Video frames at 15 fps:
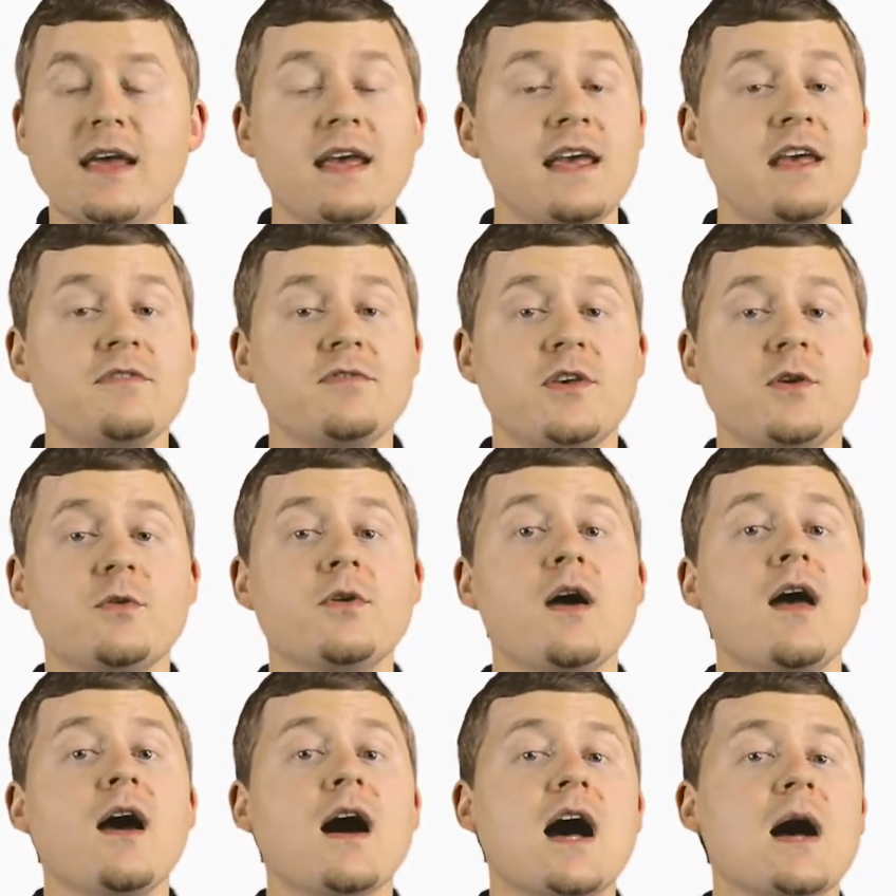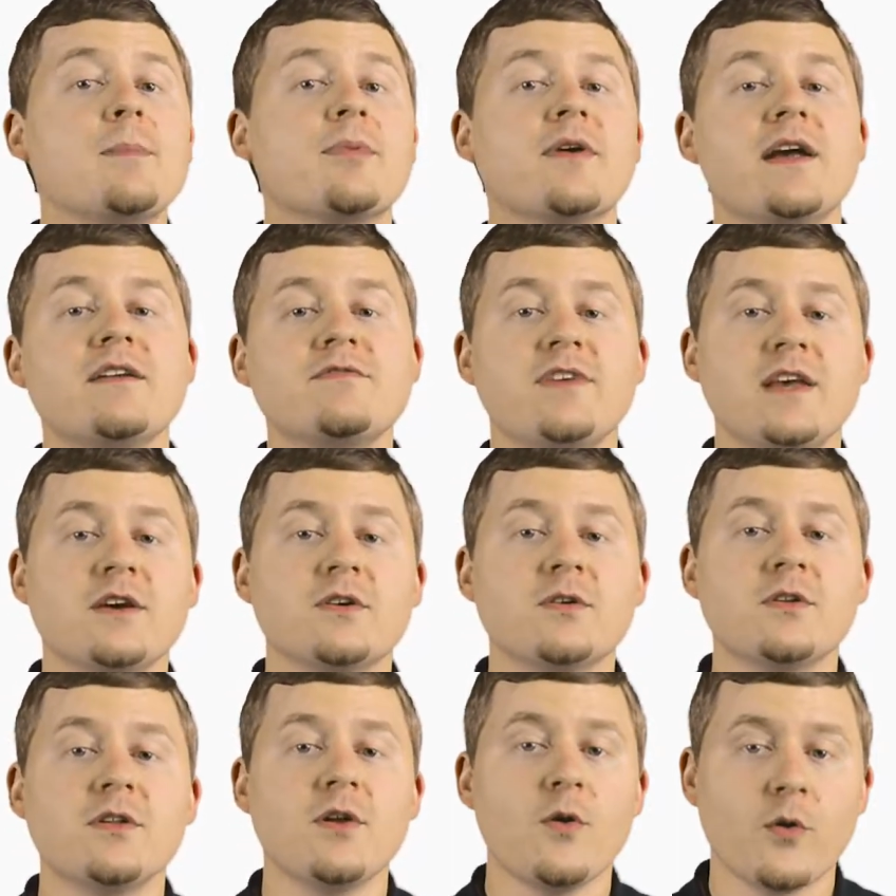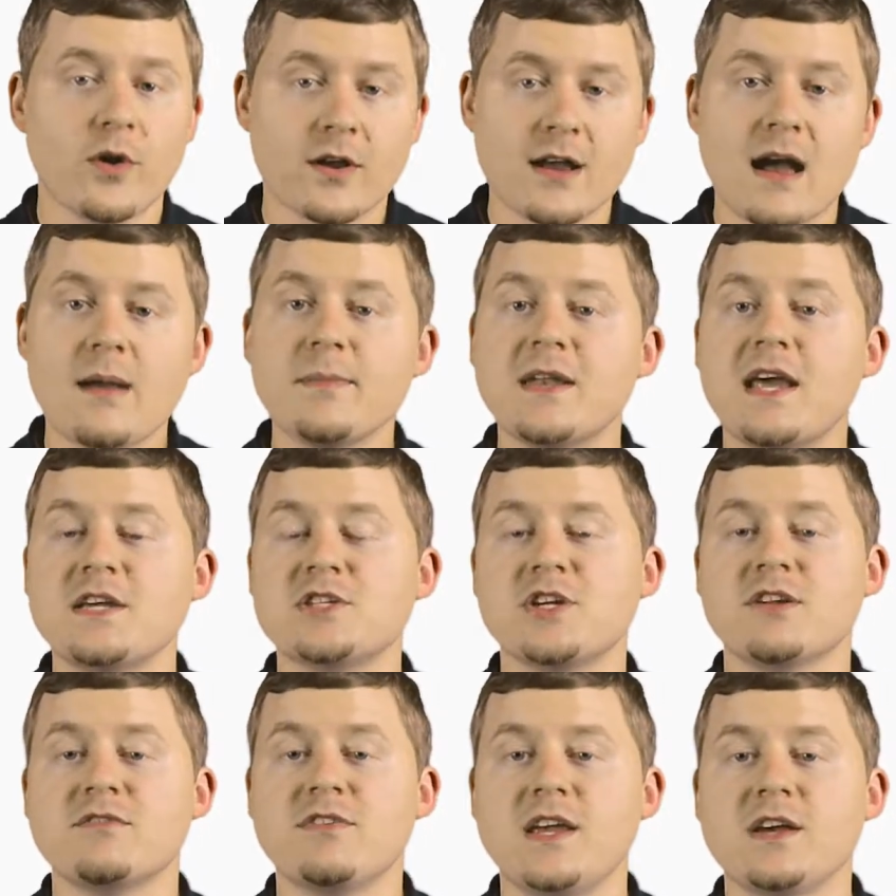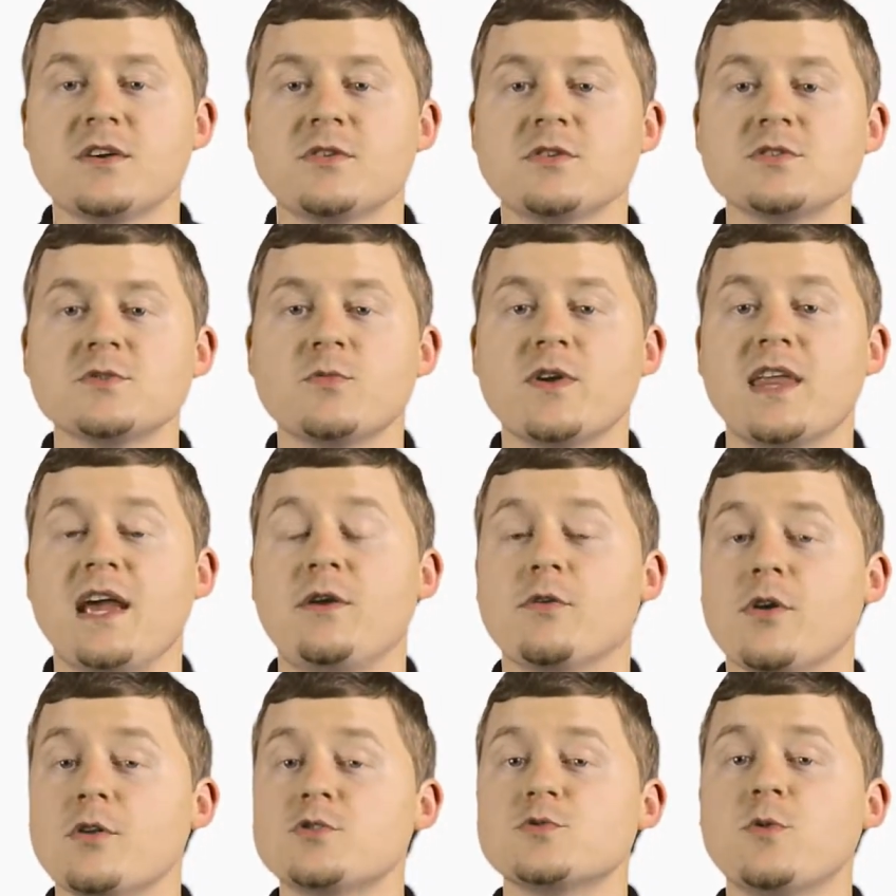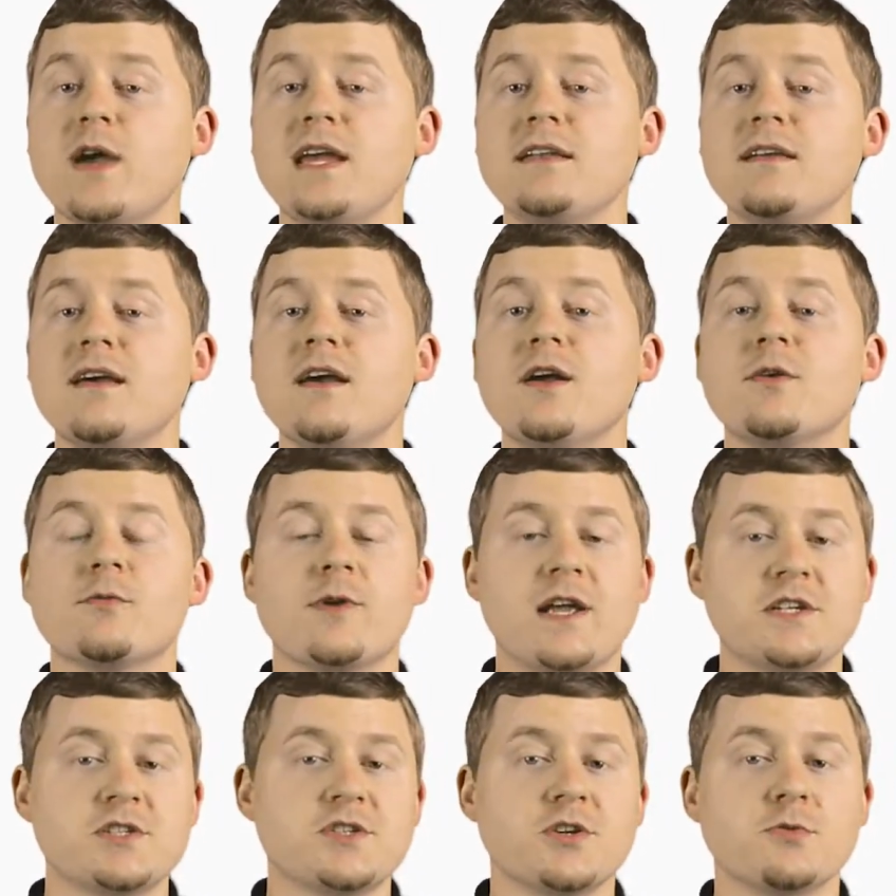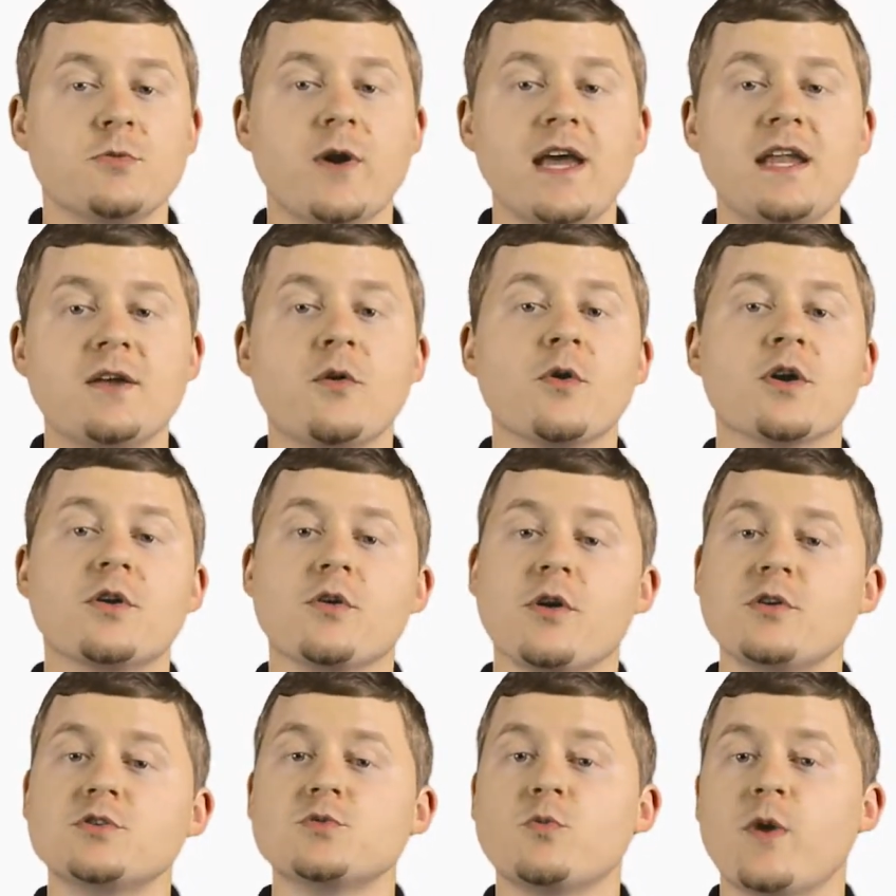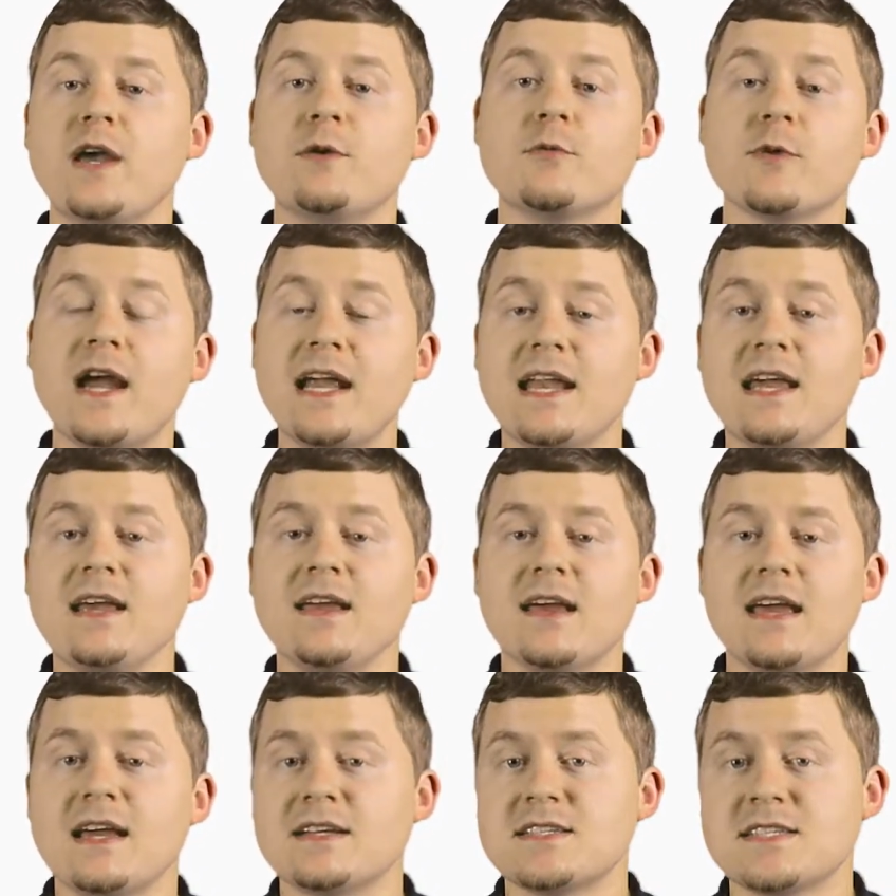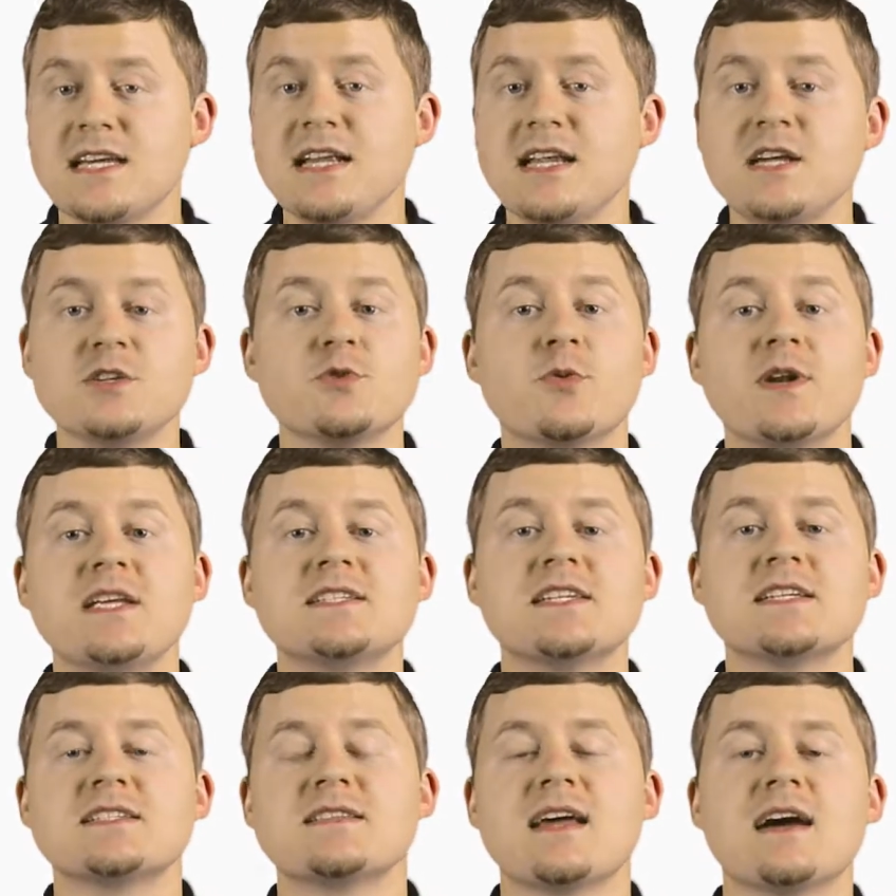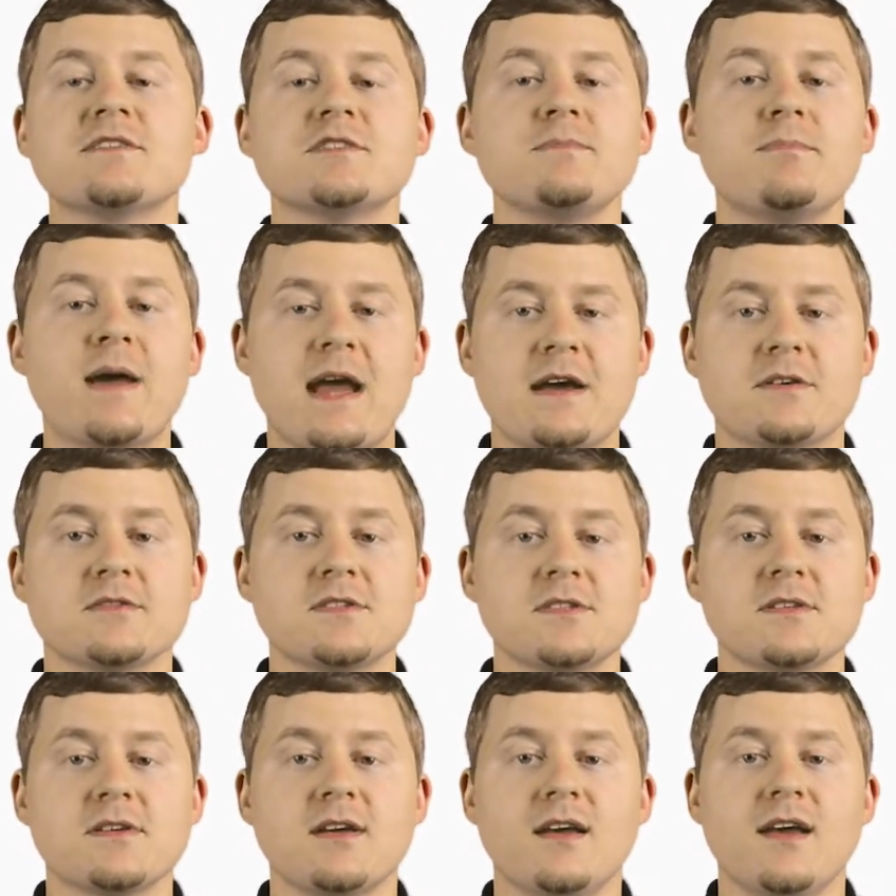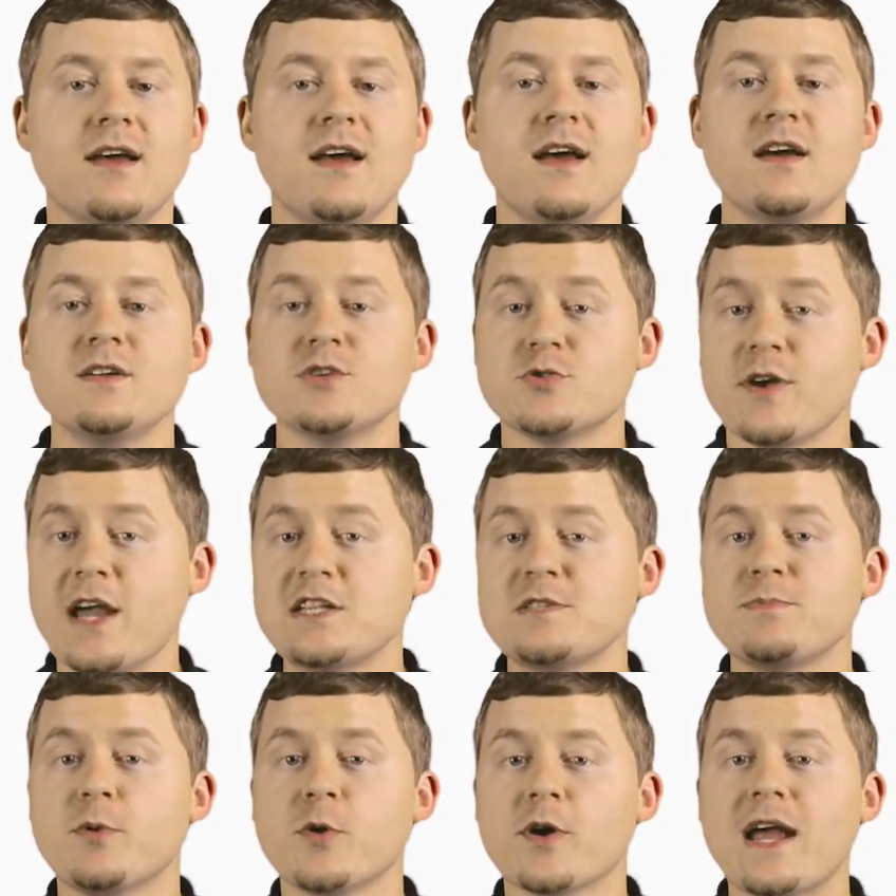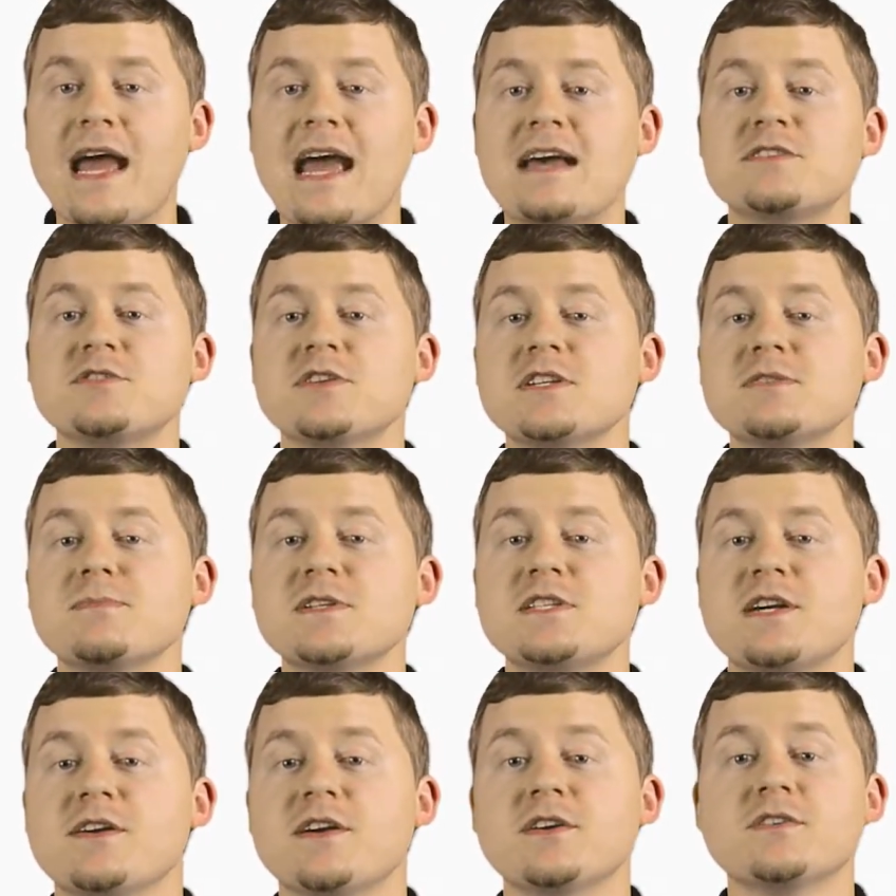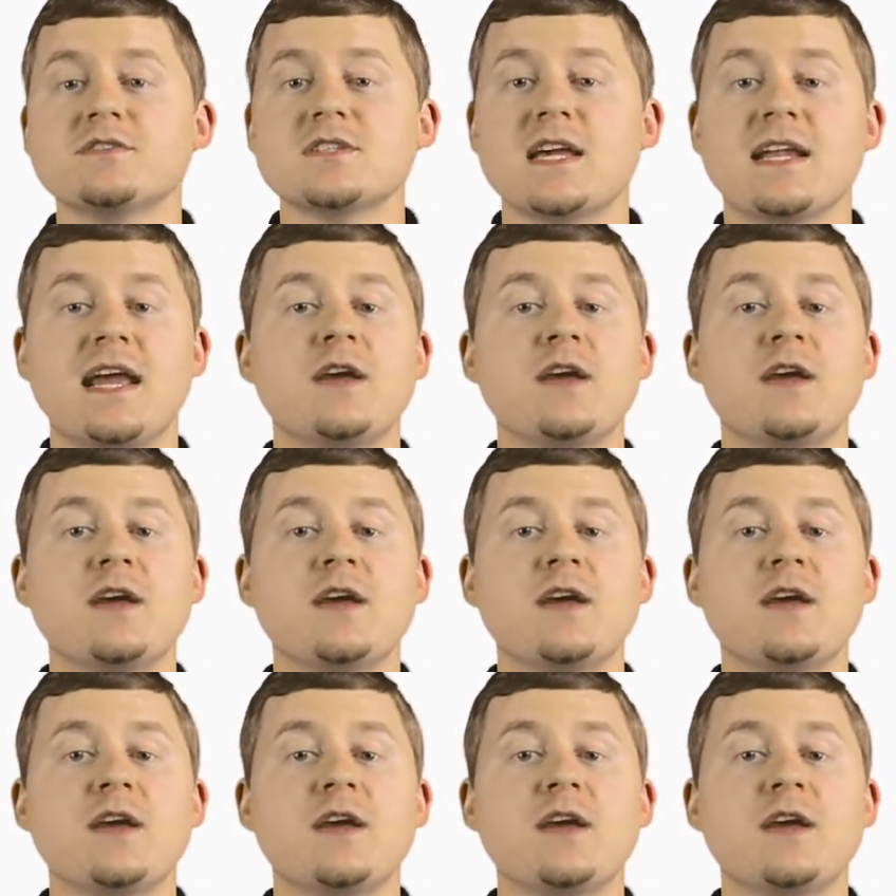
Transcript: if you operate a vehicle or combination of vehicles with a gross weight, registered weight, or gross weight rating exceeding 26,000 pounds, transport hazardous materials in a